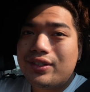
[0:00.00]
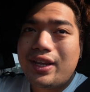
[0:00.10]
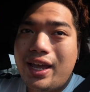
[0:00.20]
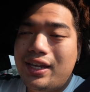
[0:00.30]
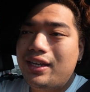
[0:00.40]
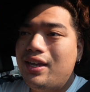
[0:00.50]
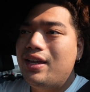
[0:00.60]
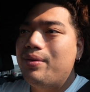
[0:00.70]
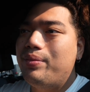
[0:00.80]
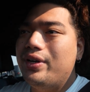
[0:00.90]
today
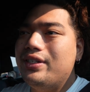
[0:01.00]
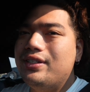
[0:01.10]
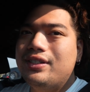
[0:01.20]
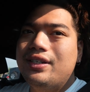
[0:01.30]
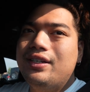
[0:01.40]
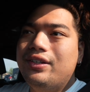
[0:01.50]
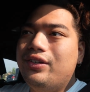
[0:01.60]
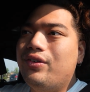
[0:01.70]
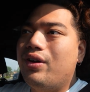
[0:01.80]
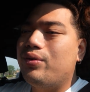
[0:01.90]
but
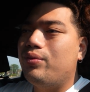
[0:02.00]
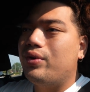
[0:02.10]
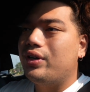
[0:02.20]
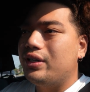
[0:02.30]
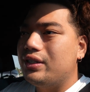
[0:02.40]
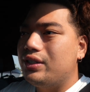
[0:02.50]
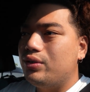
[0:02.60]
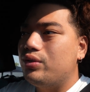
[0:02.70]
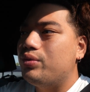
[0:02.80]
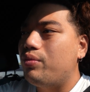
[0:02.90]
you know i don't work
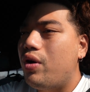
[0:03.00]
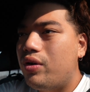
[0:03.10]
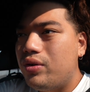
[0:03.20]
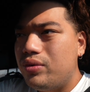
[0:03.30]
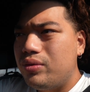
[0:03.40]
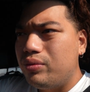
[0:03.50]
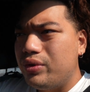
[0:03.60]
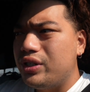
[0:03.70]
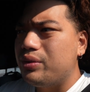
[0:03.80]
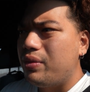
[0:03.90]
until tomorrow
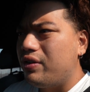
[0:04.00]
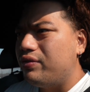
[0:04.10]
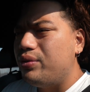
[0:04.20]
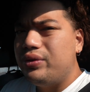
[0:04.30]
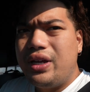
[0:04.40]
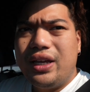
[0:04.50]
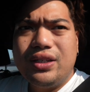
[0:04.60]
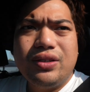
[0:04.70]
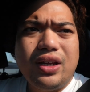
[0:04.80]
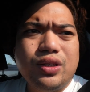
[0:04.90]
which is my full day
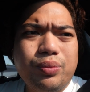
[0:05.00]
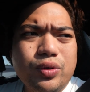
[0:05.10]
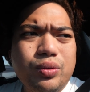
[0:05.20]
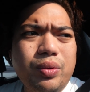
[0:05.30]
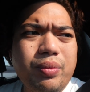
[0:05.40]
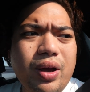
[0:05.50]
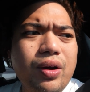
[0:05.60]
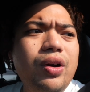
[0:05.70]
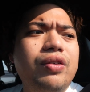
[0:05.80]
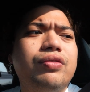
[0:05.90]
today's supposed to be my
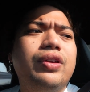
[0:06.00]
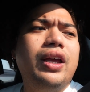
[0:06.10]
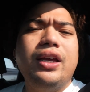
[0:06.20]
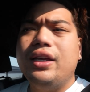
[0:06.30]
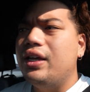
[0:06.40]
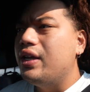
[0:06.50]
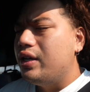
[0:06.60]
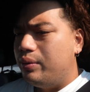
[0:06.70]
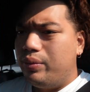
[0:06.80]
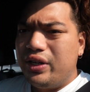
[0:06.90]
off day
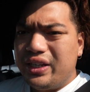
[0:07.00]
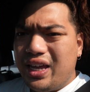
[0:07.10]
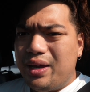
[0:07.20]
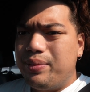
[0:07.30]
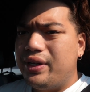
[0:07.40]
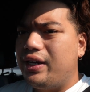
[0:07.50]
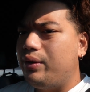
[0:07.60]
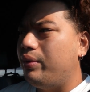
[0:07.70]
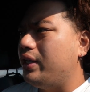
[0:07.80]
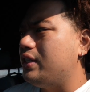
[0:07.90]
but came in
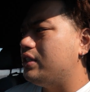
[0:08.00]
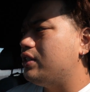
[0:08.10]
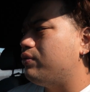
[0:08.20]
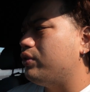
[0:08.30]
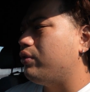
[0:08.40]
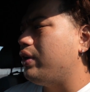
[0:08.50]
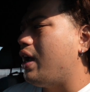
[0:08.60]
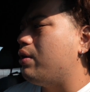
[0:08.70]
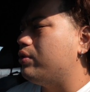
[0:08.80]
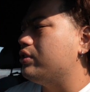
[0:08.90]
anyways just for three
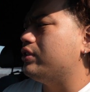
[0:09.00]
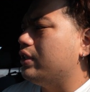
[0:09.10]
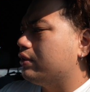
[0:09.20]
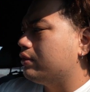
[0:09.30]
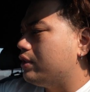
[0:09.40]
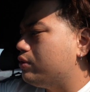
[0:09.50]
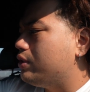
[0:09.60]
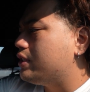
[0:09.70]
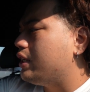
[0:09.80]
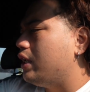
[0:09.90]
hours then as soon
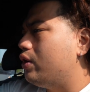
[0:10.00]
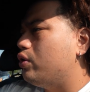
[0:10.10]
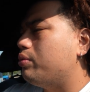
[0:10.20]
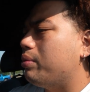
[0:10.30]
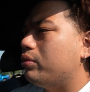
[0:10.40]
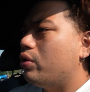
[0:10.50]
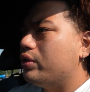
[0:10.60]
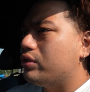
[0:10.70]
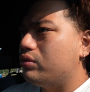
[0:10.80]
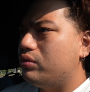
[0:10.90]
as i get home i'm
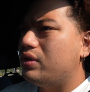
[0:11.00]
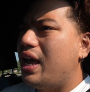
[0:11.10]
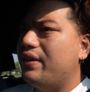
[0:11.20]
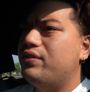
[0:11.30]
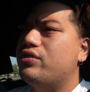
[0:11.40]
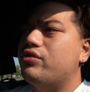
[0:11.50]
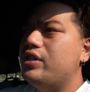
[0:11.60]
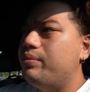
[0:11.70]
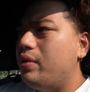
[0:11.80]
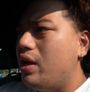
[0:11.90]
going to live
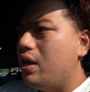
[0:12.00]
stream